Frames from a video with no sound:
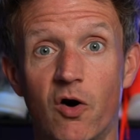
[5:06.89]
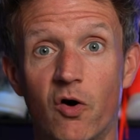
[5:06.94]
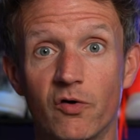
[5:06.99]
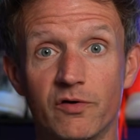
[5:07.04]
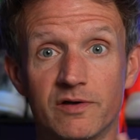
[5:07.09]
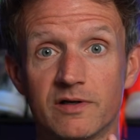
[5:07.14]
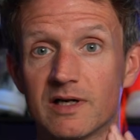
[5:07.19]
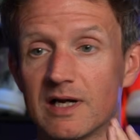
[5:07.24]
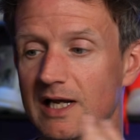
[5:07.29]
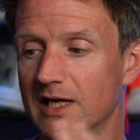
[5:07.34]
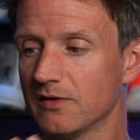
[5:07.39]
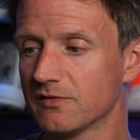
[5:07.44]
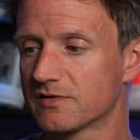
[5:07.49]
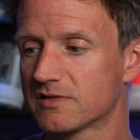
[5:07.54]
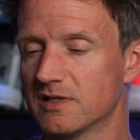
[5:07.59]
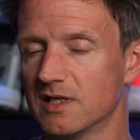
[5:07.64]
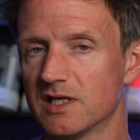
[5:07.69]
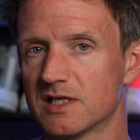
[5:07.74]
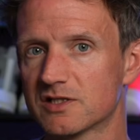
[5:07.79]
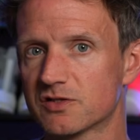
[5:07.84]
On Cloud
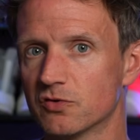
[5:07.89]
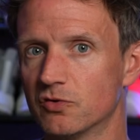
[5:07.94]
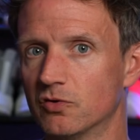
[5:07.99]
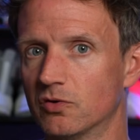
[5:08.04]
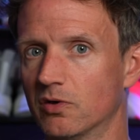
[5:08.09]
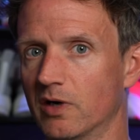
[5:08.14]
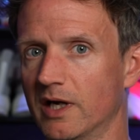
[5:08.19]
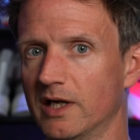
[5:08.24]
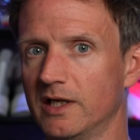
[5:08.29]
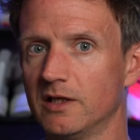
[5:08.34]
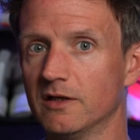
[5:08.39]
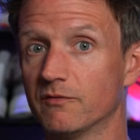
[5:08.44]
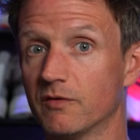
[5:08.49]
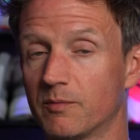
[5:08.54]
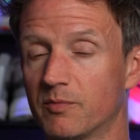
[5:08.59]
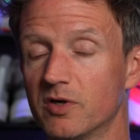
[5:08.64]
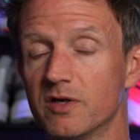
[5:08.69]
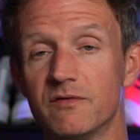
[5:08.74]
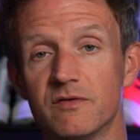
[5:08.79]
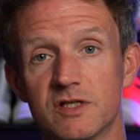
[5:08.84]
6 or any of the
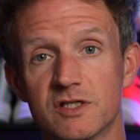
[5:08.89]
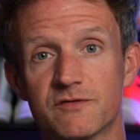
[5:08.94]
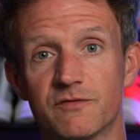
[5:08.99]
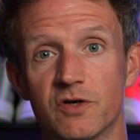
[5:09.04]
previous